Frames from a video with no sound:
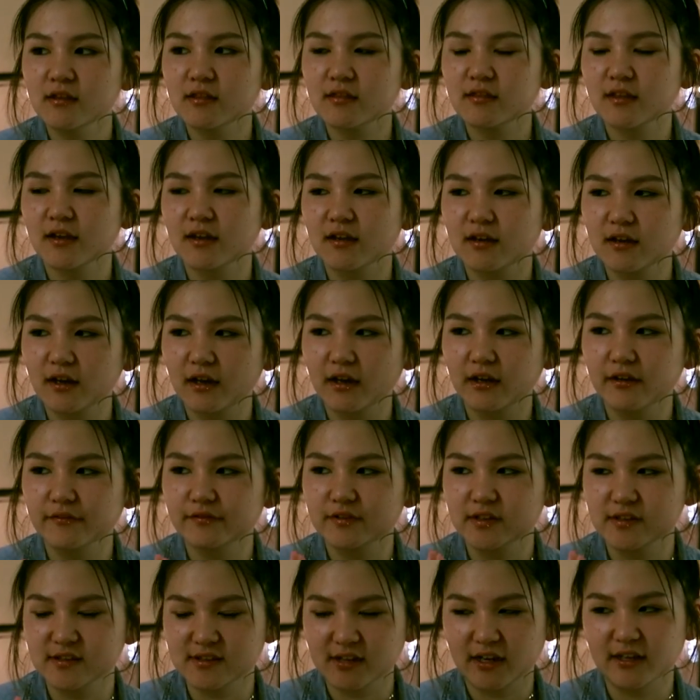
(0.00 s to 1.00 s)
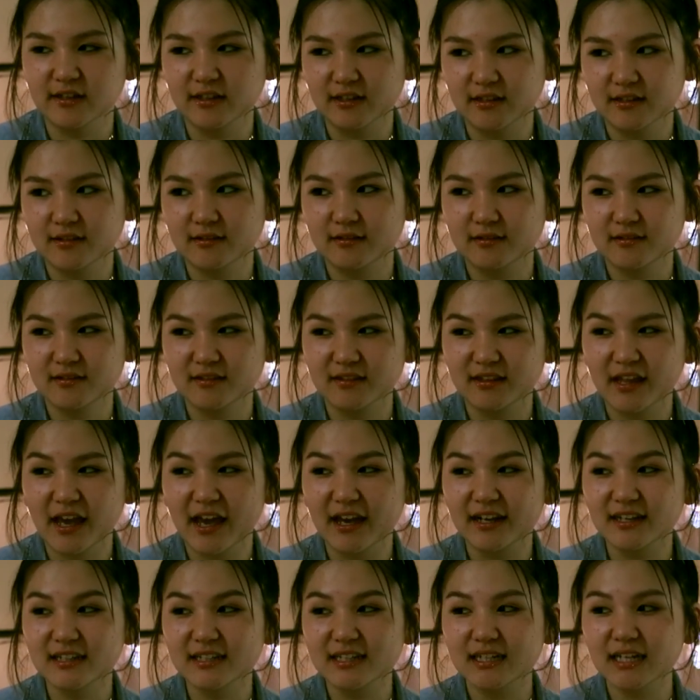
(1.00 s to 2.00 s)
think I have decided
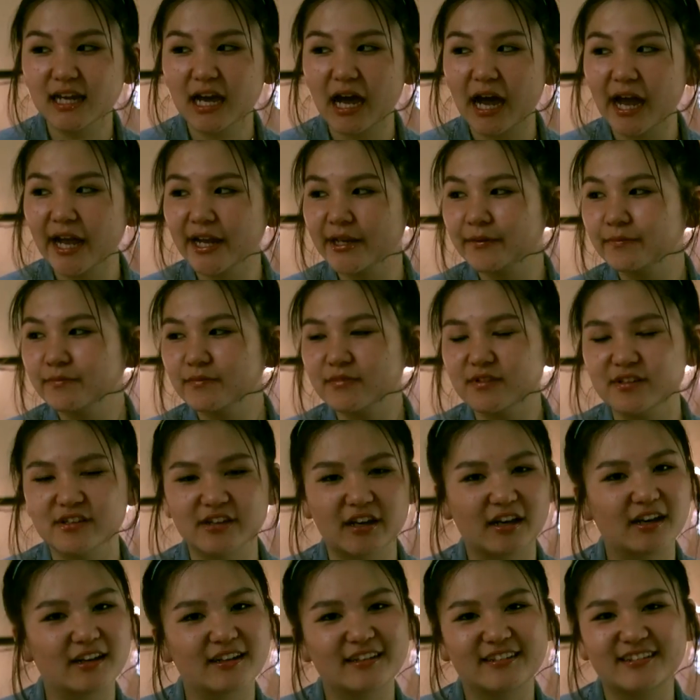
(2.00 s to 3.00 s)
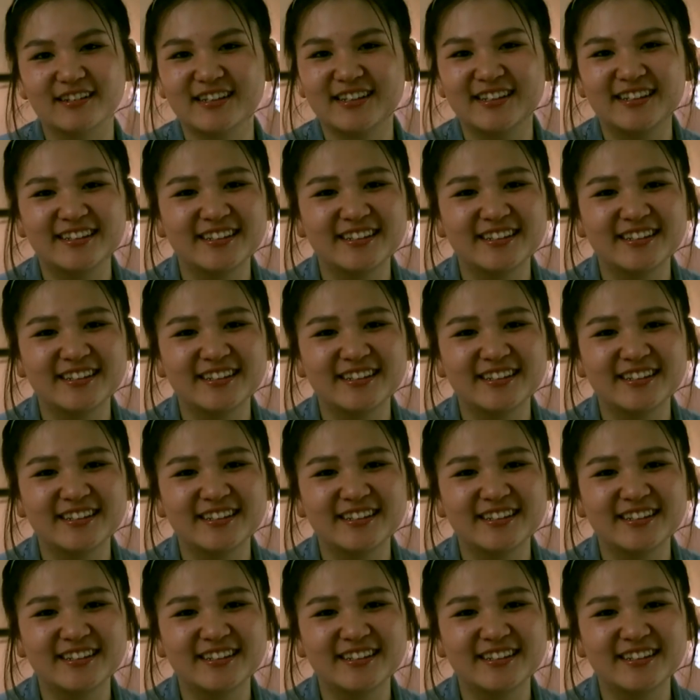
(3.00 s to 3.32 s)
that I'm done.